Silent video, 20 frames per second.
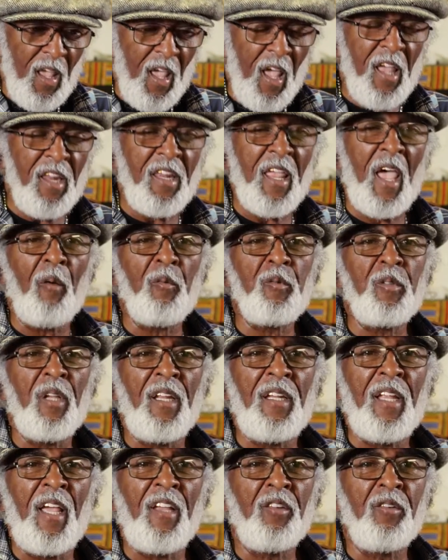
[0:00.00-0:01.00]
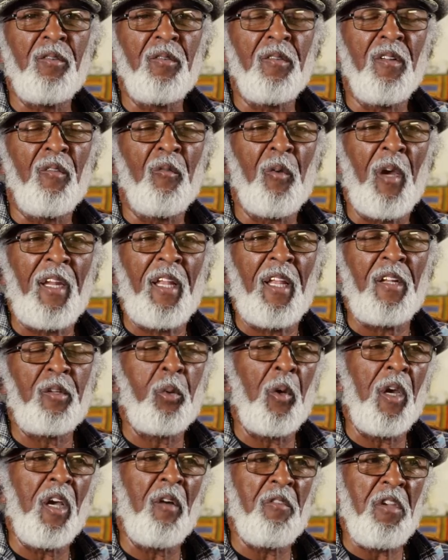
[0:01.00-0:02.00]
And that's right at
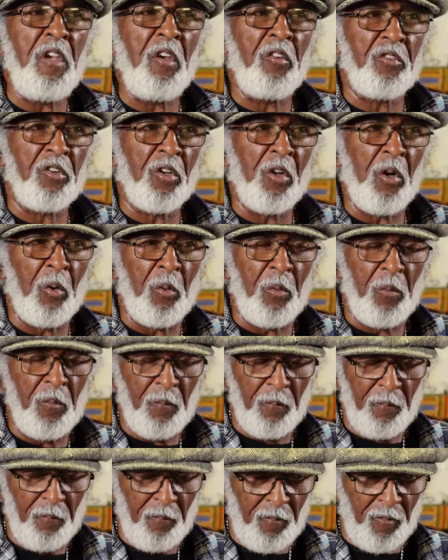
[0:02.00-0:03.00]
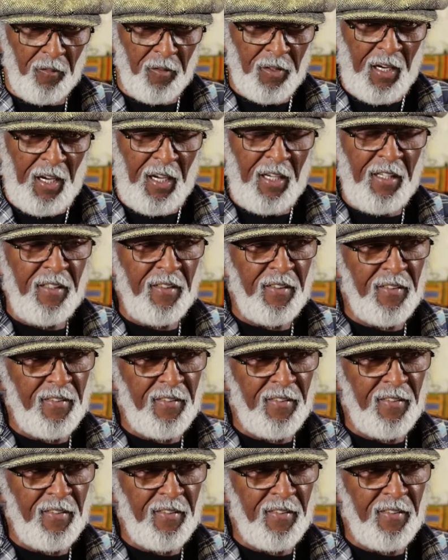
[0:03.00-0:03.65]
12 years ago. Okay?